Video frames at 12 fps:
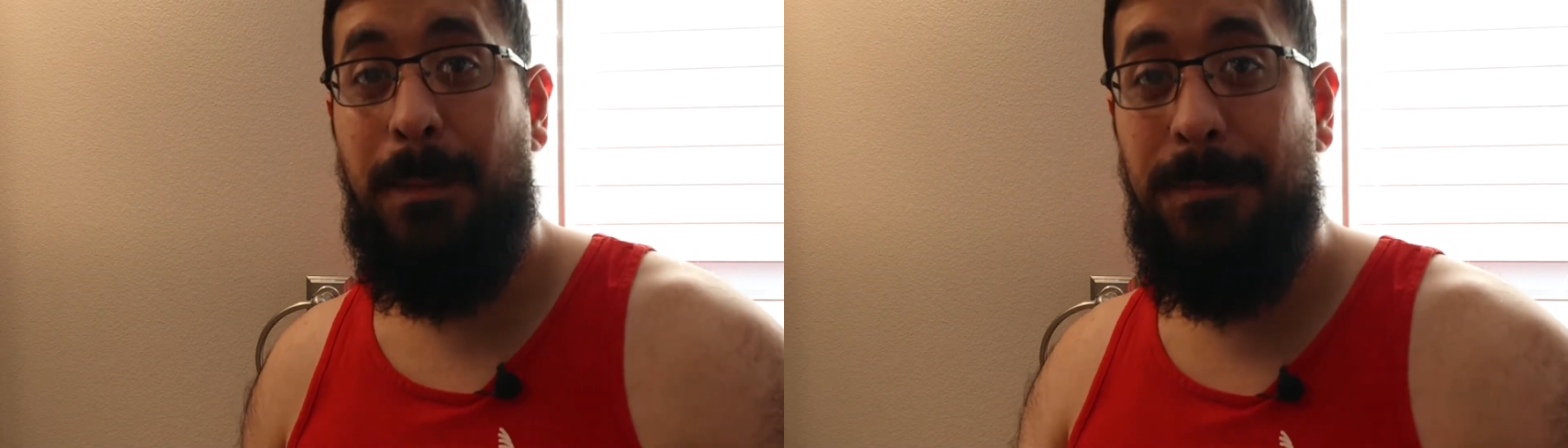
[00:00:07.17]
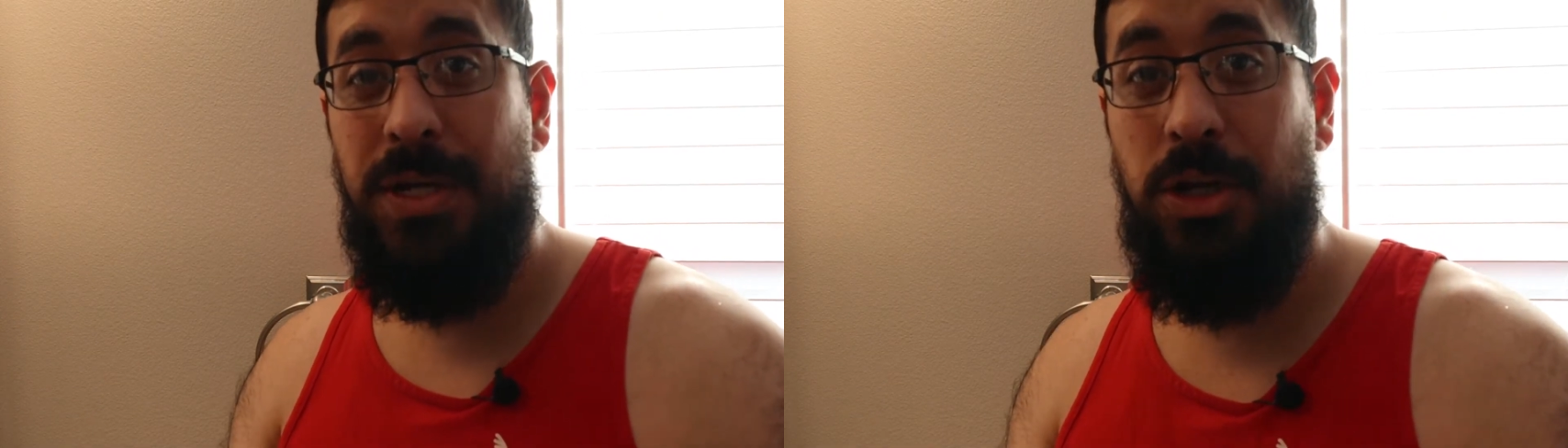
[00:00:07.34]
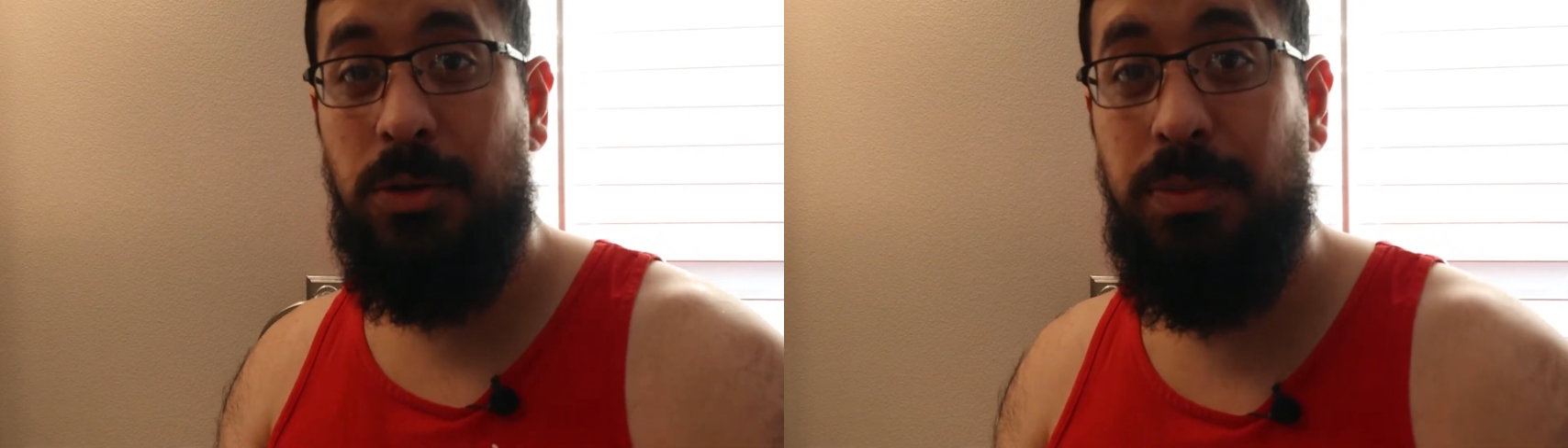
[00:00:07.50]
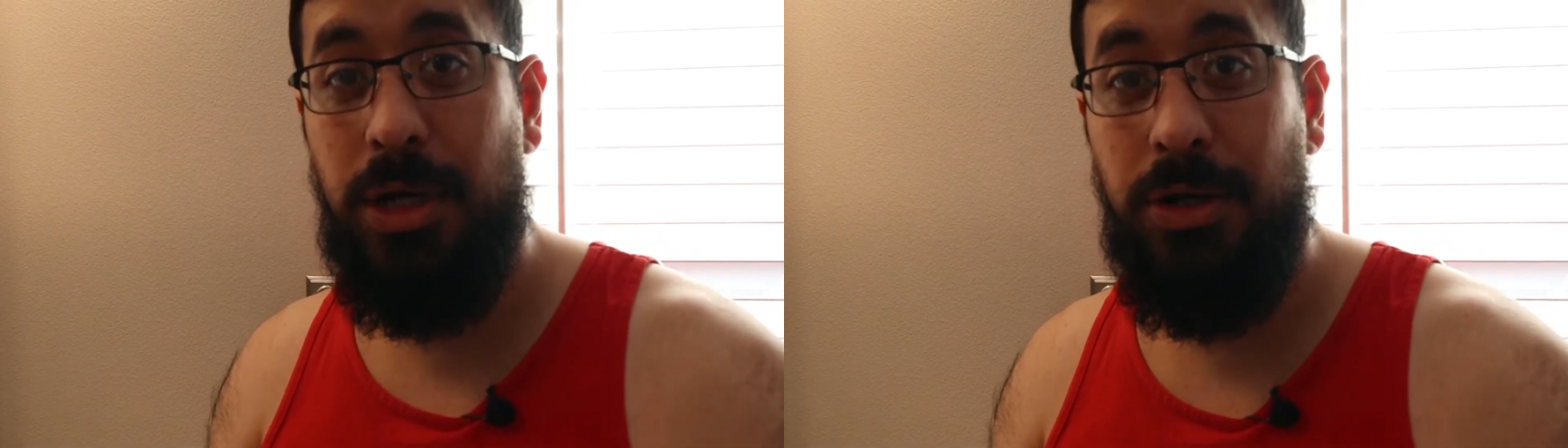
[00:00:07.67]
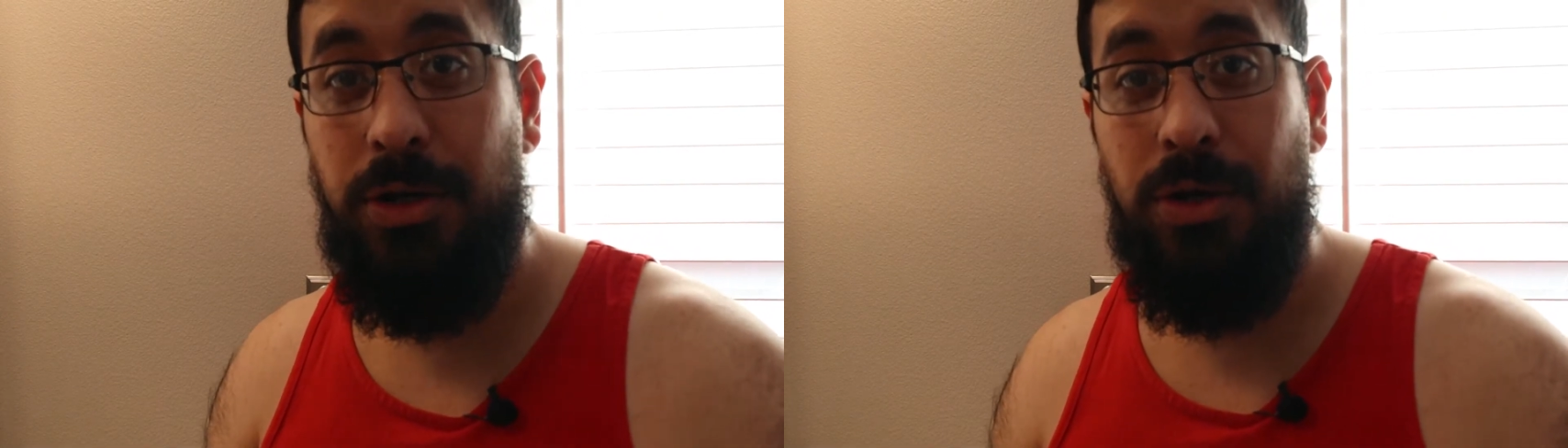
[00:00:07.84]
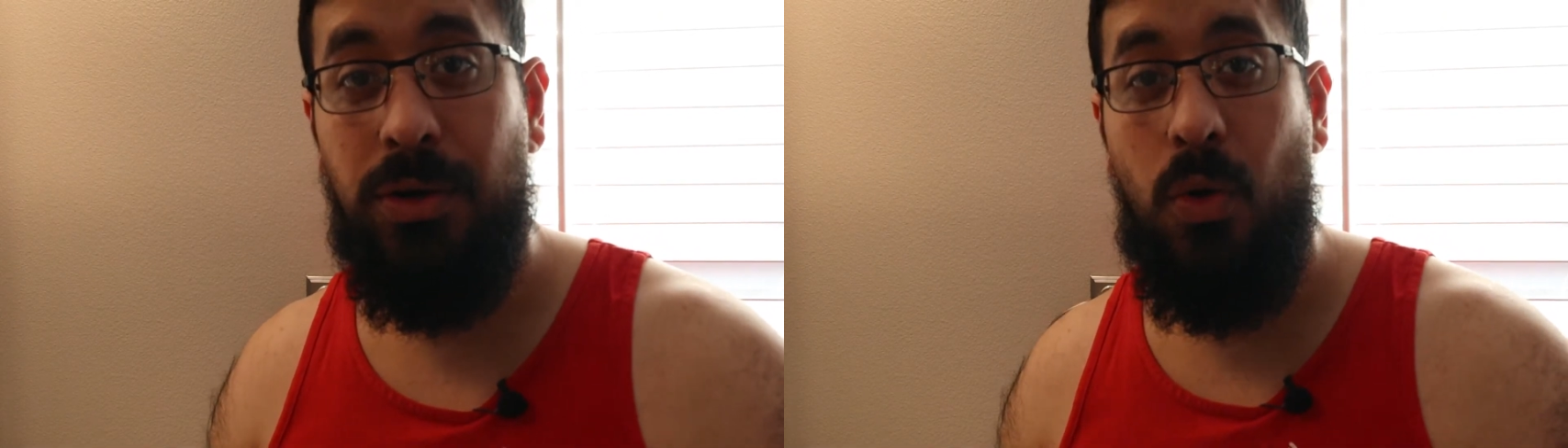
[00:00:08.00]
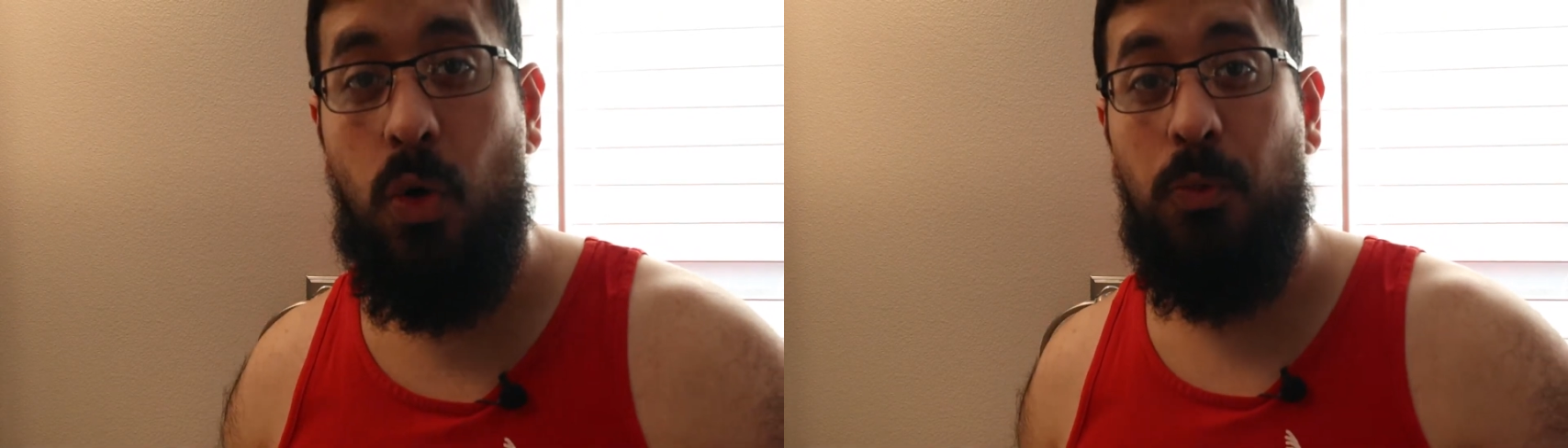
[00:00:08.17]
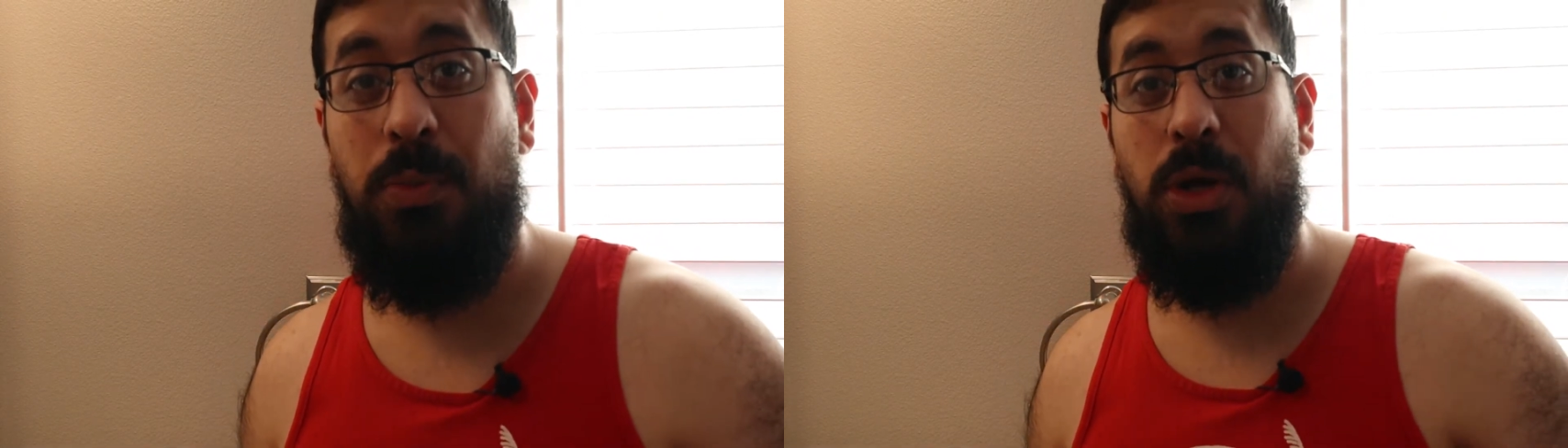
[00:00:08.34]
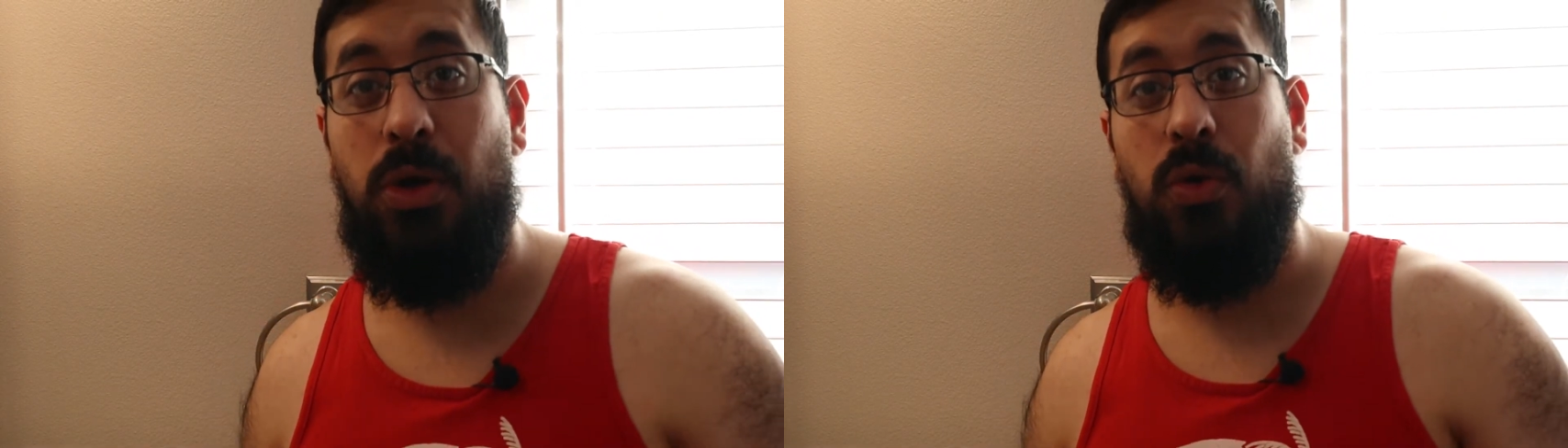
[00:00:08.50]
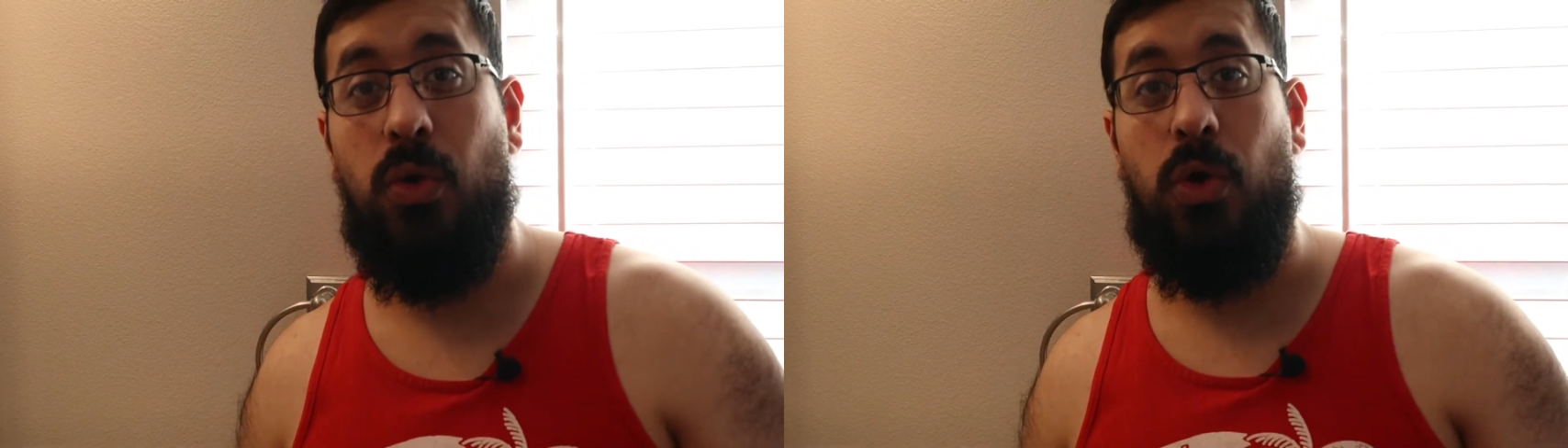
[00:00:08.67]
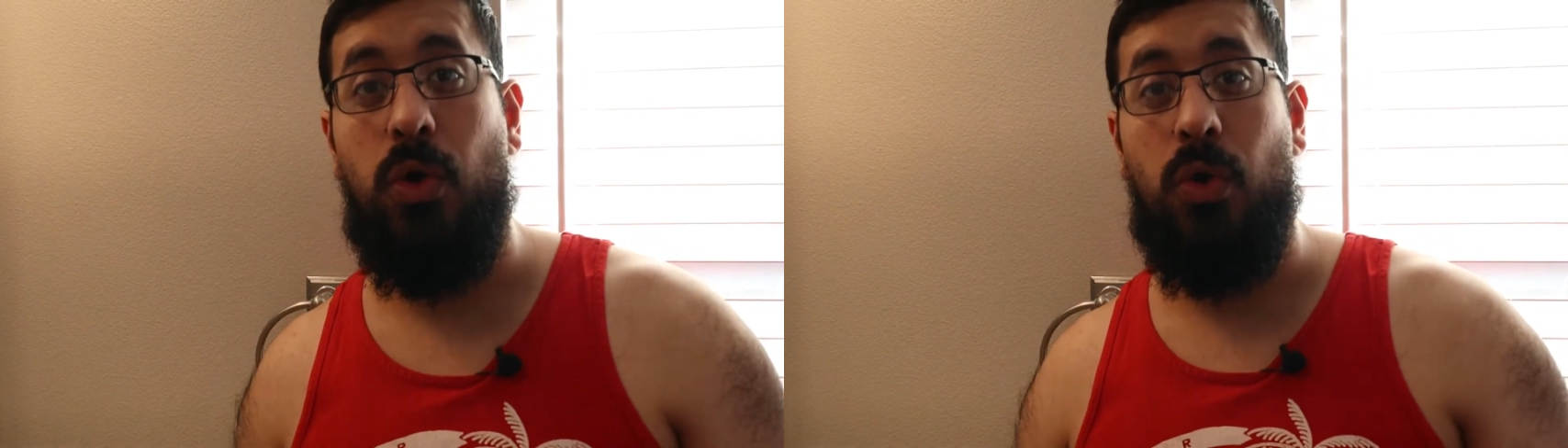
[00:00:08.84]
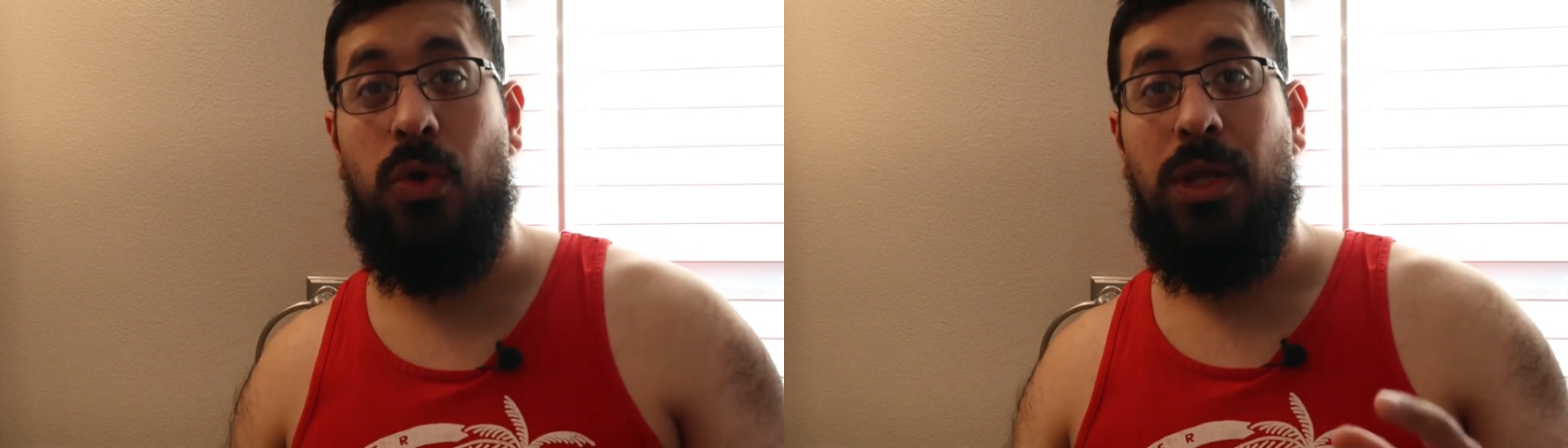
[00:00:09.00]
beard butter or beard
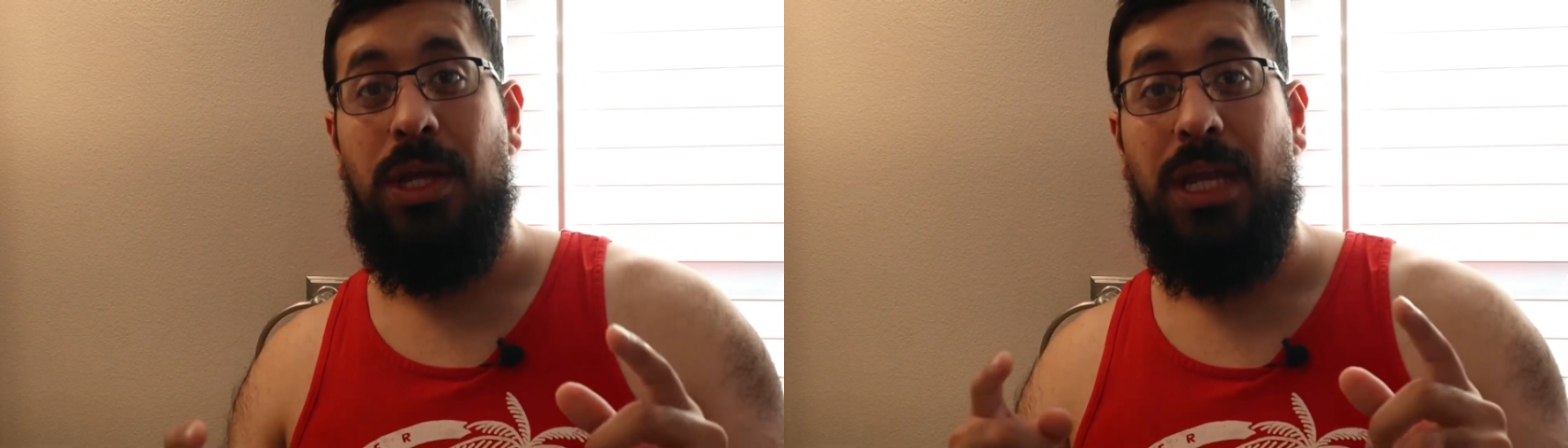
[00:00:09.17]
oil